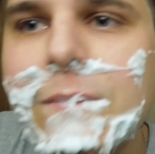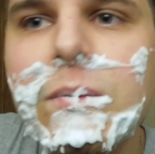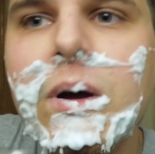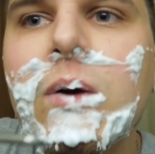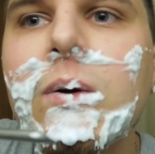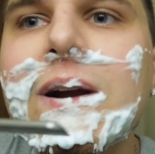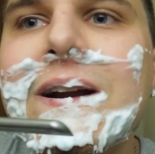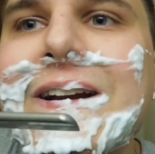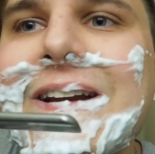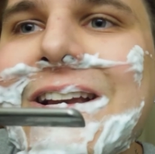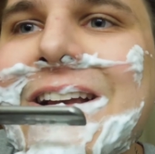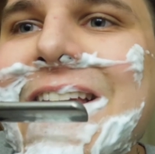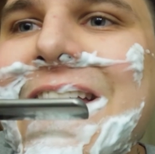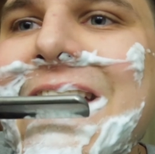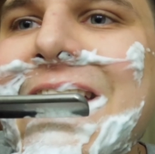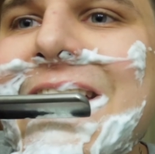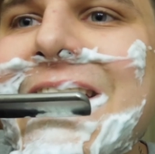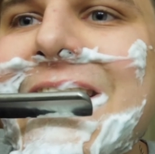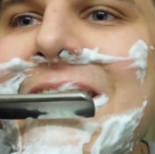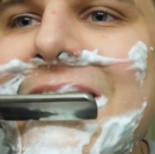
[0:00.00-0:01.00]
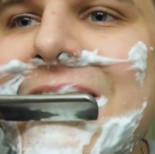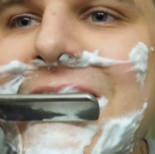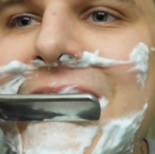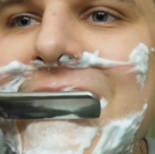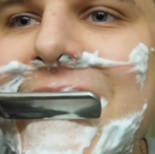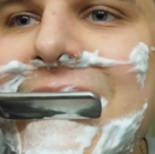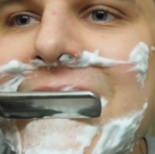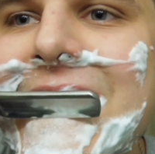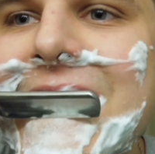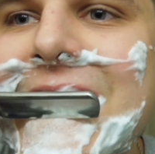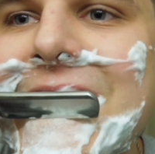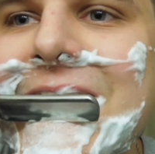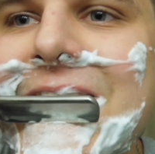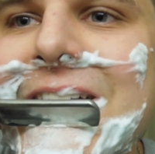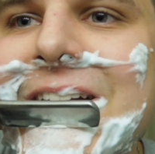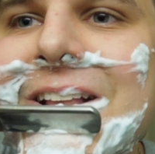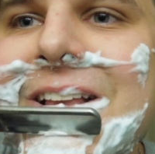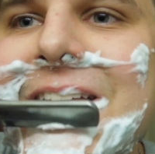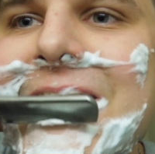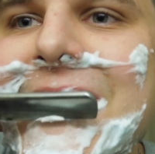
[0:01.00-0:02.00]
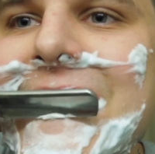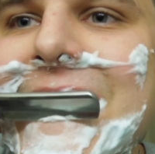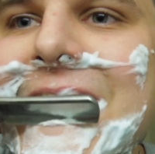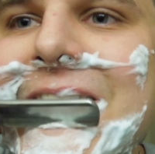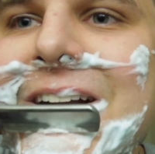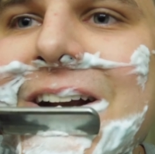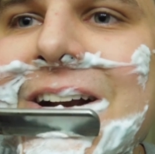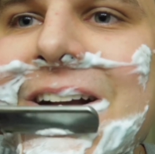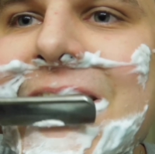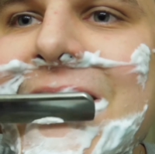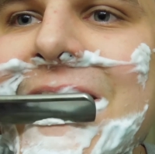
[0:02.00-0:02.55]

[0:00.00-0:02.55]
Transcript: But we're going to take that off right there.